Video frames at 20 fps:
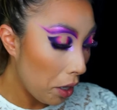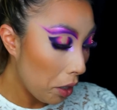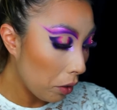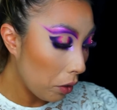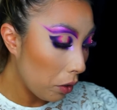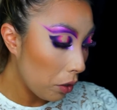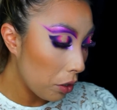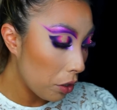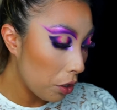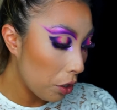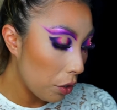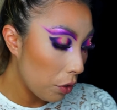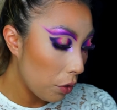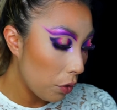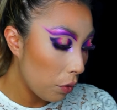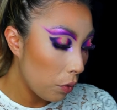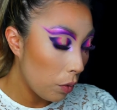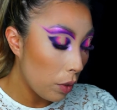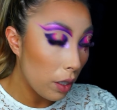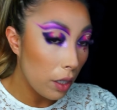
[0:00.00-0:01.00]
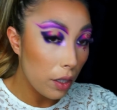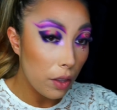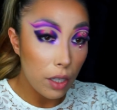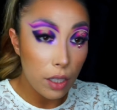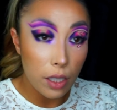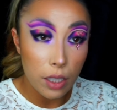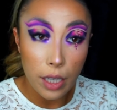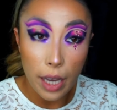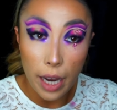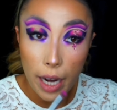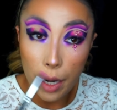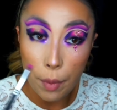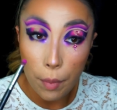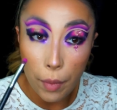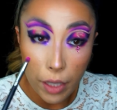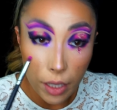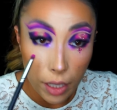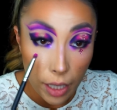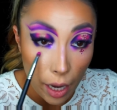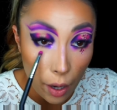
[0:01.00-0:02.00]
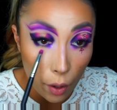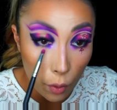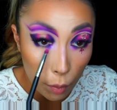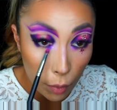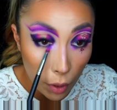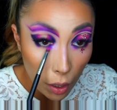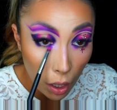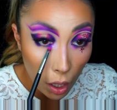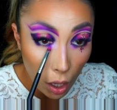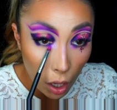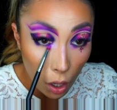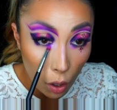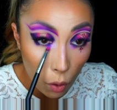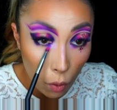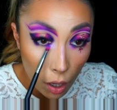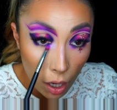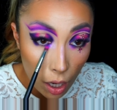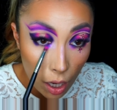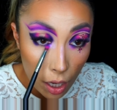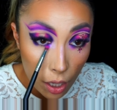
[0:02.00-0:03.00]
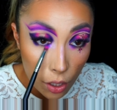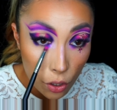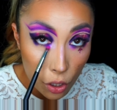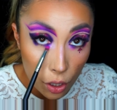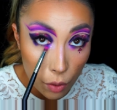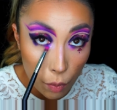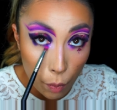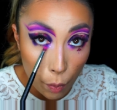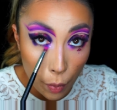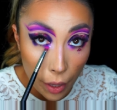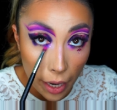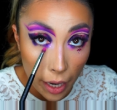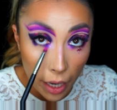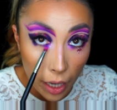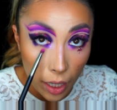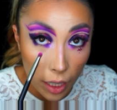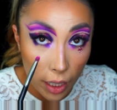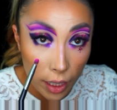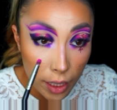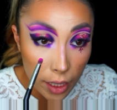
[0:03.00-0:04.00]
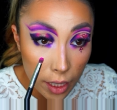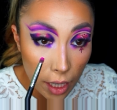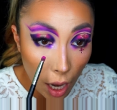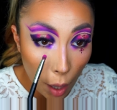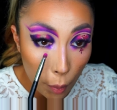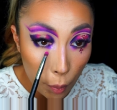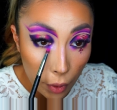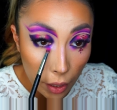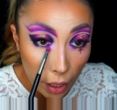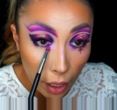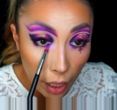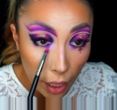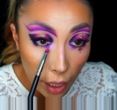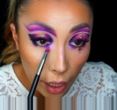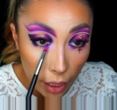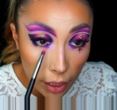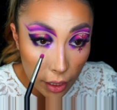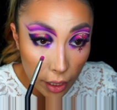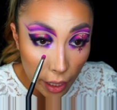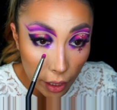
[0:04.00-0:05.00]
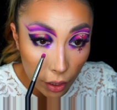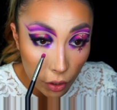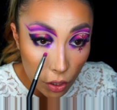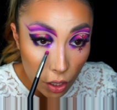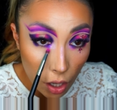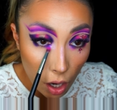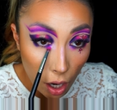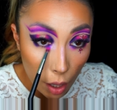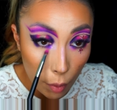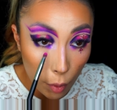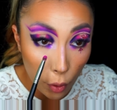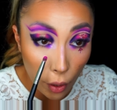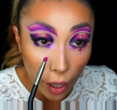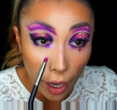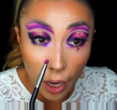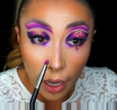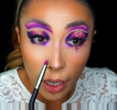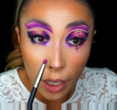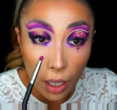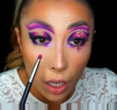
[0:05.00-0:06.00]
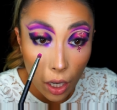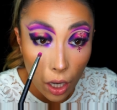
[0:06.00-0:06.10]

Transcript: I'm going to do the same down below, just barely tapping it in. Take your time, okay?